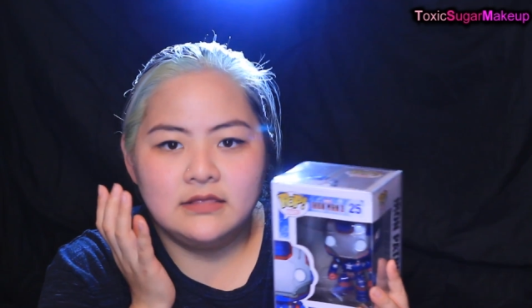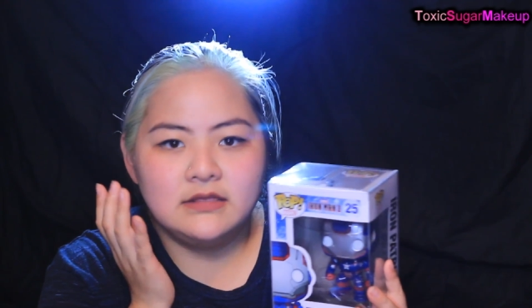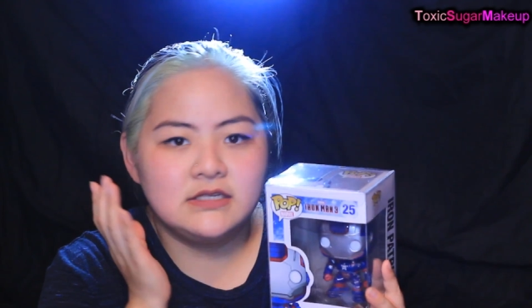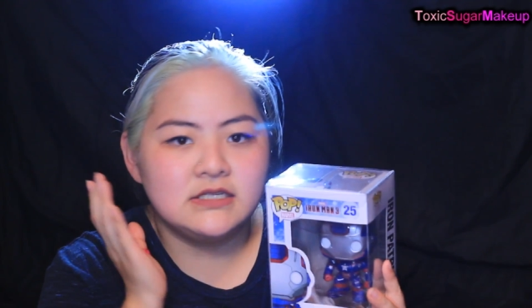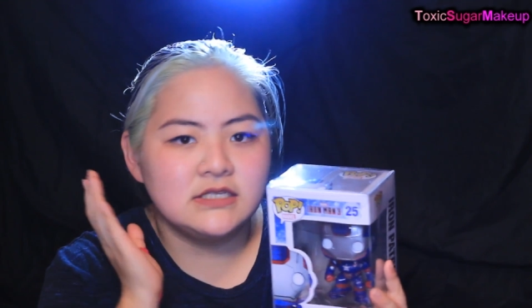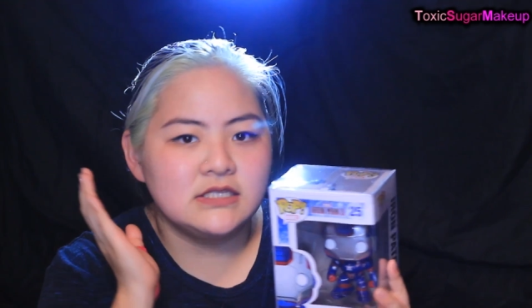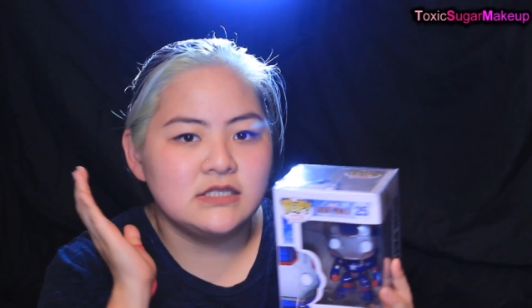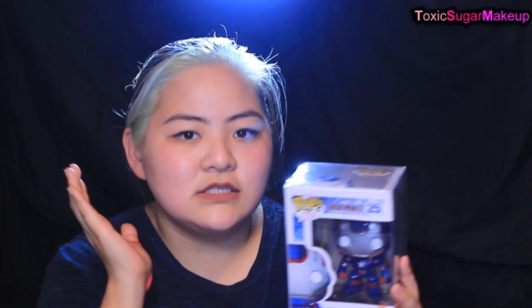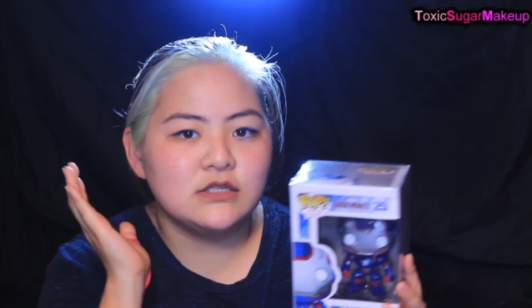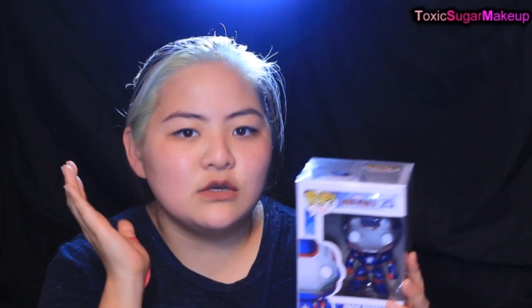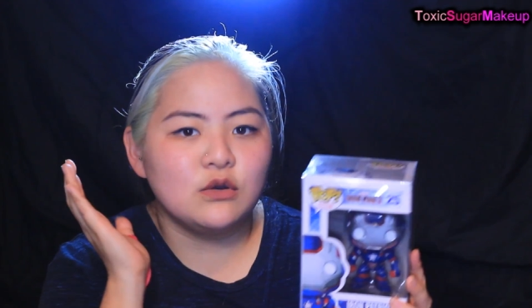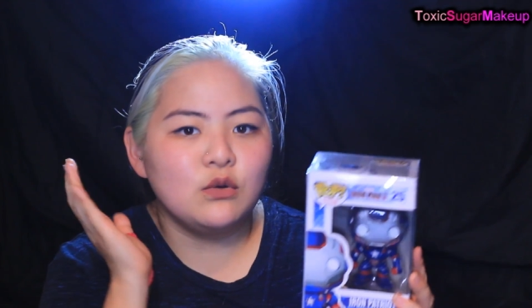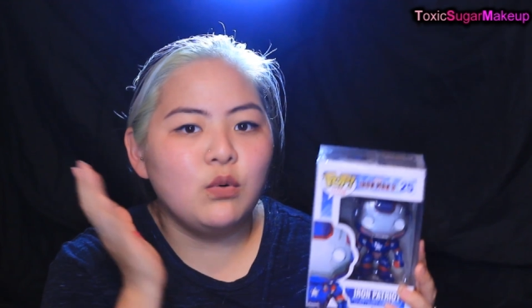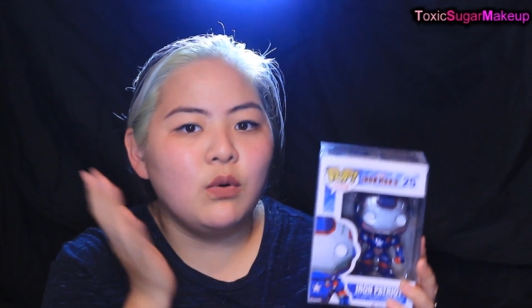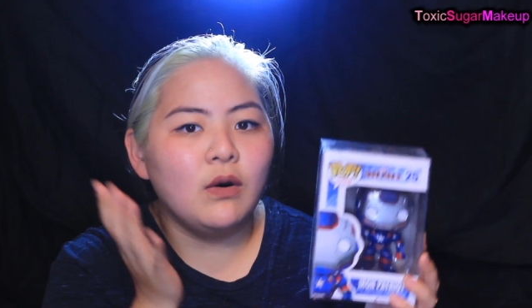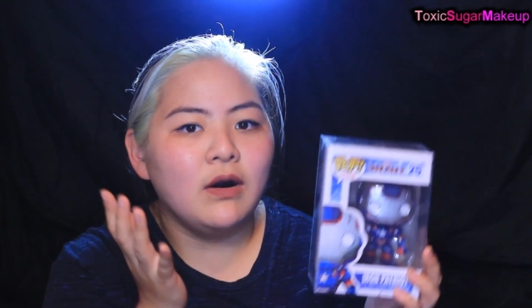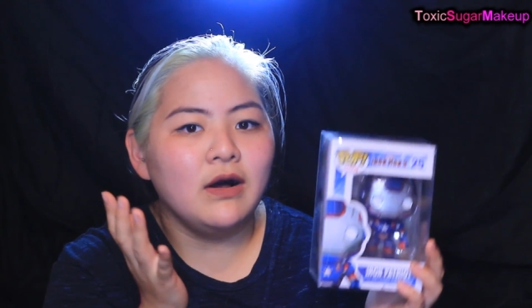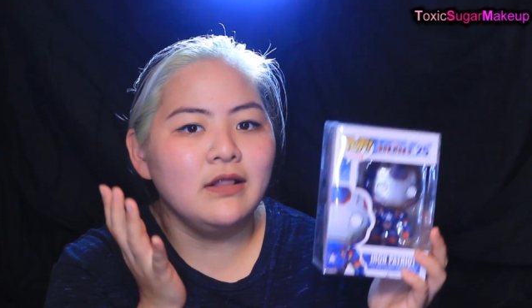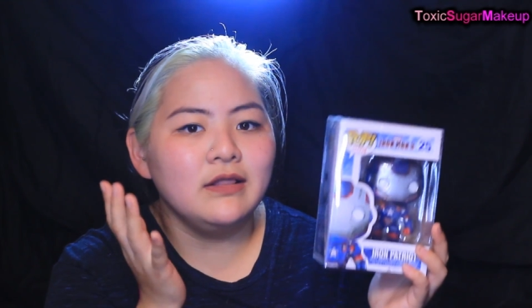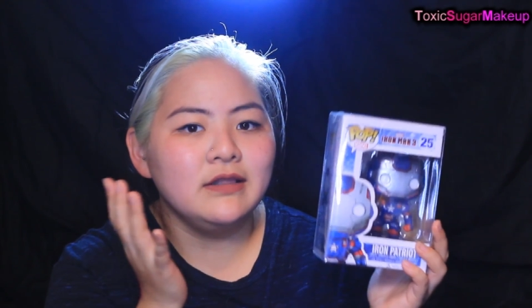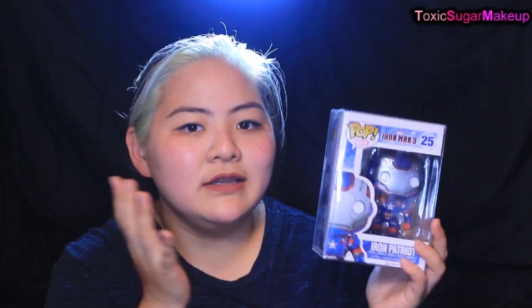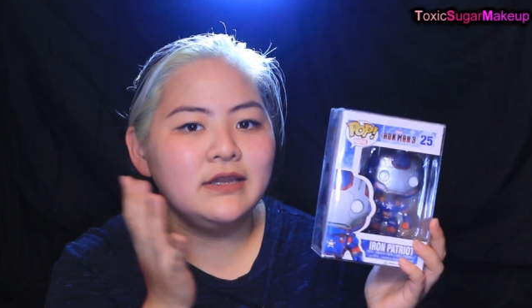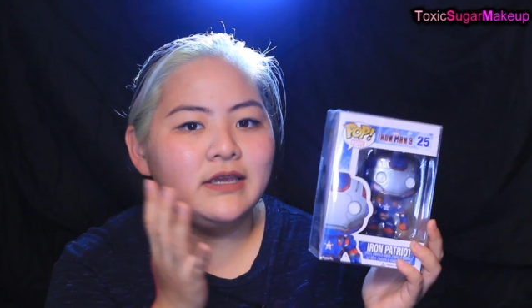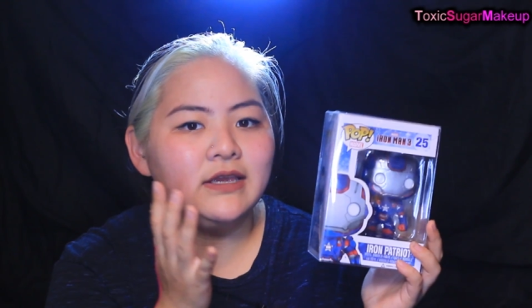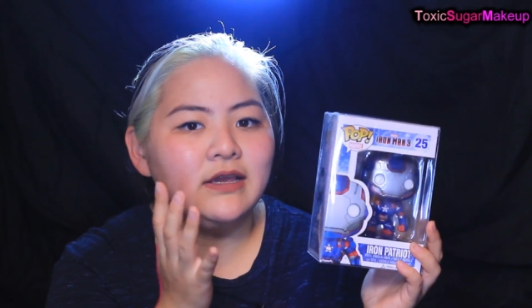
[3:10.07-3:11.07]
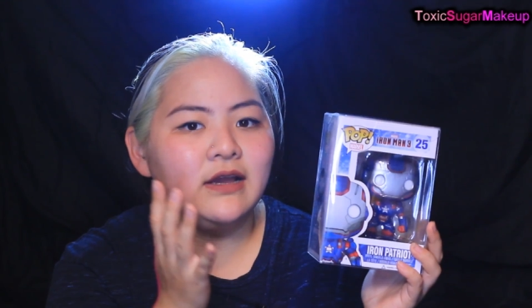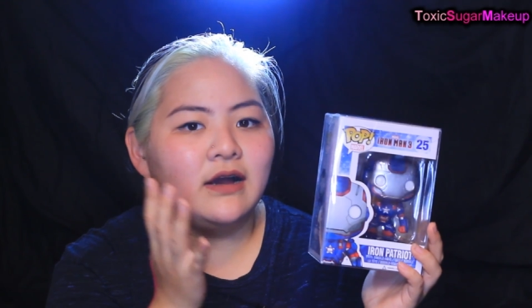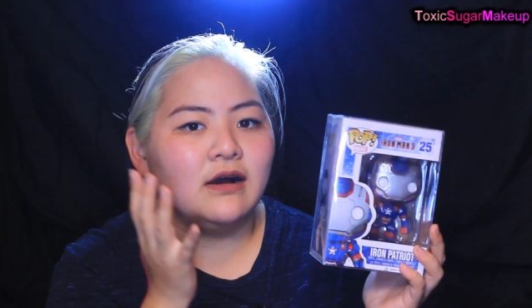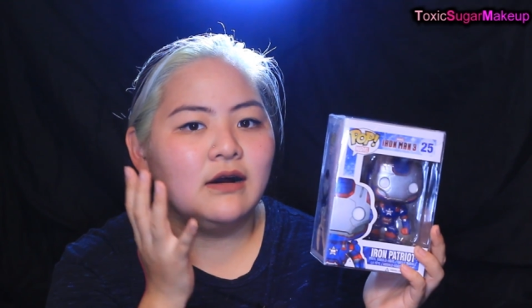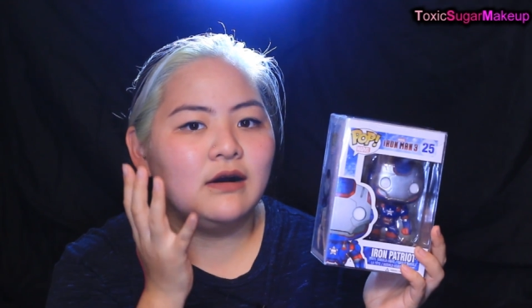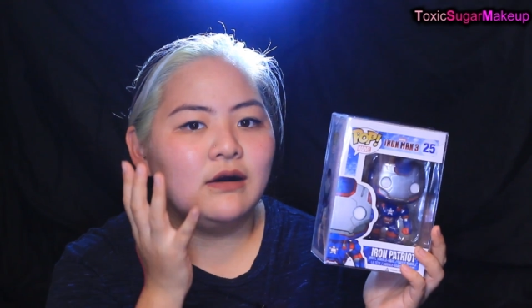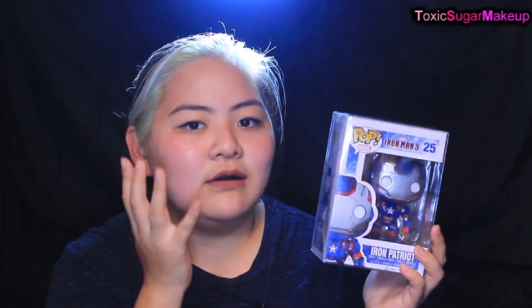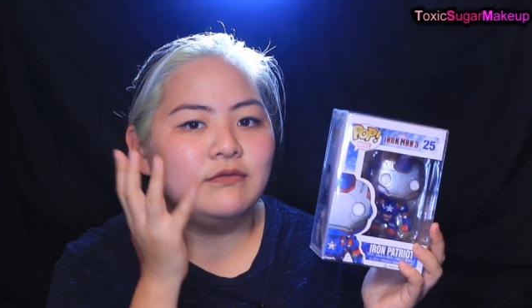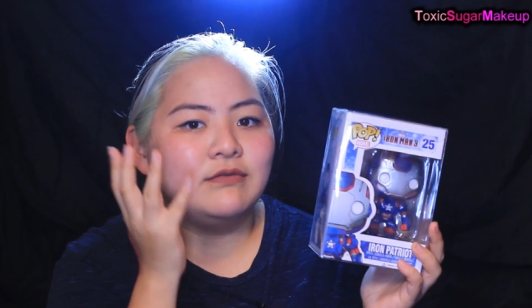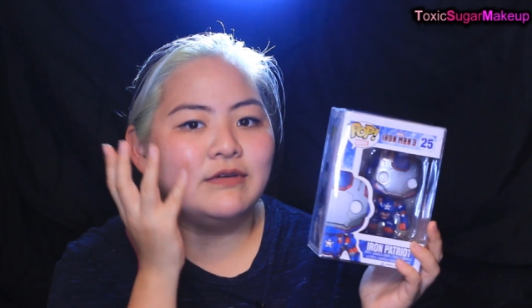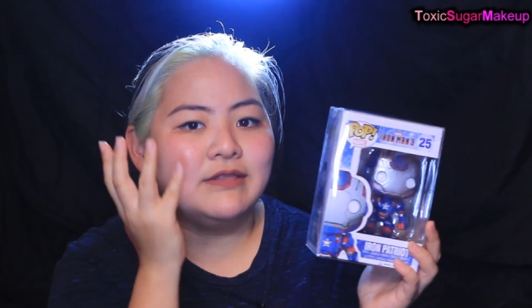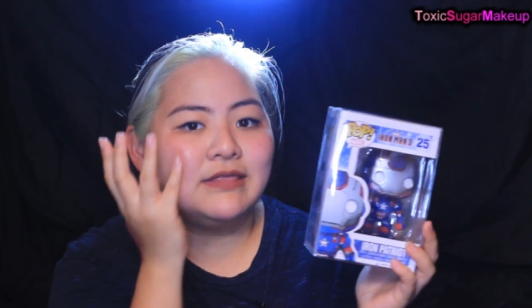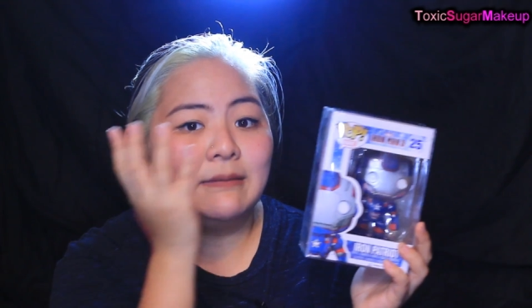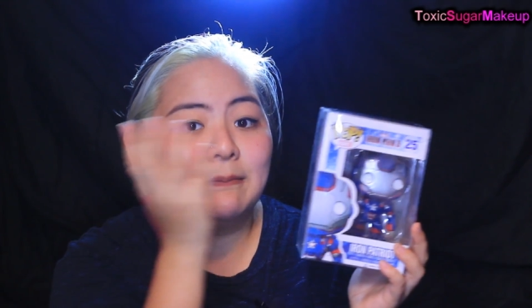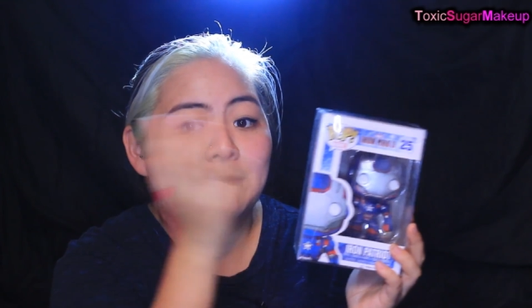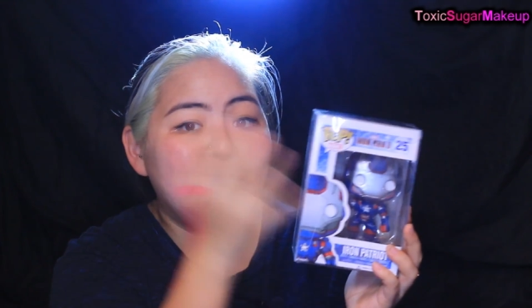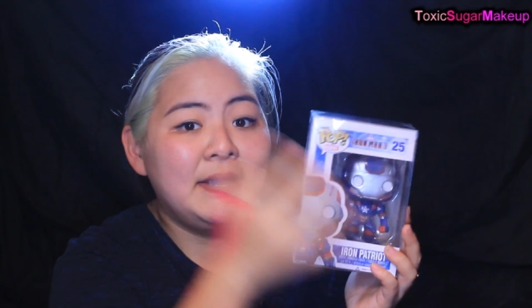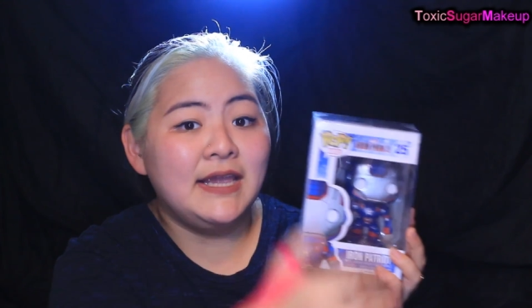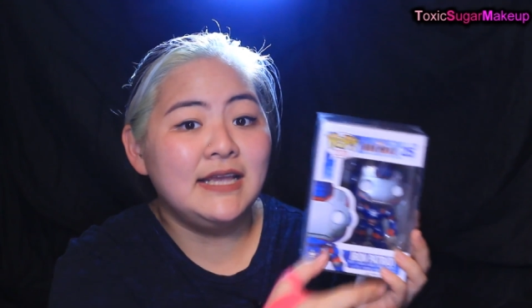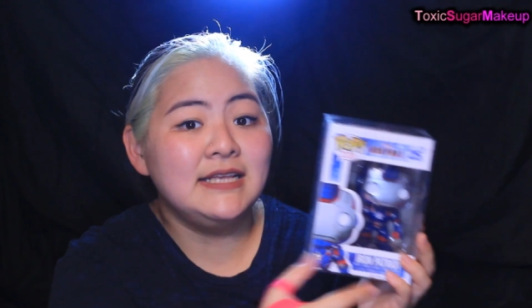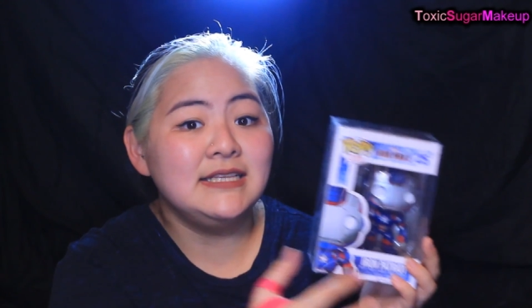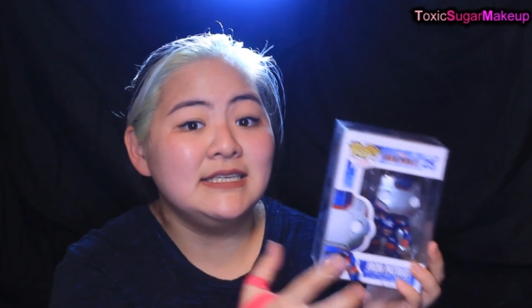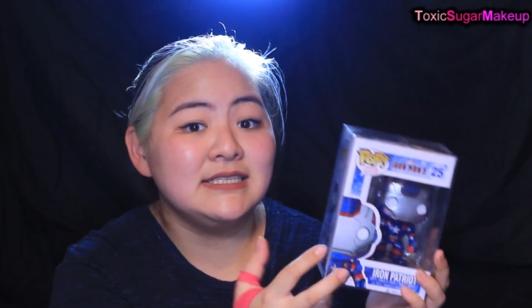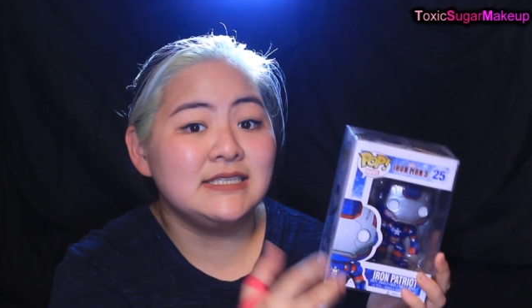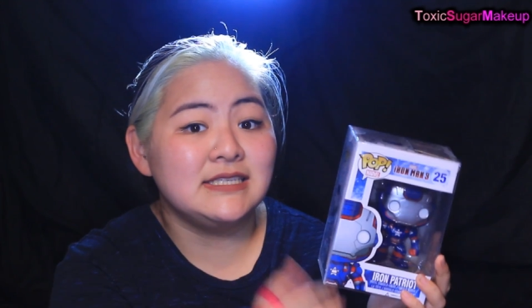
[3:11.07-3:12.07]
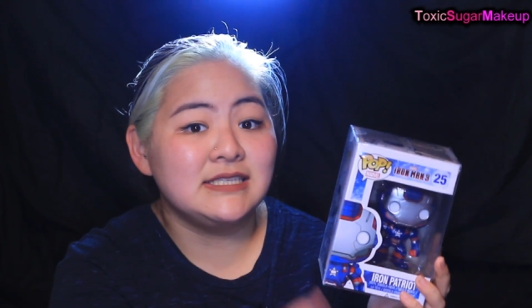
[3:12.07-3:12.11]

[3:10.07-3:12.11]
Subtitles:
Just the quality of the paint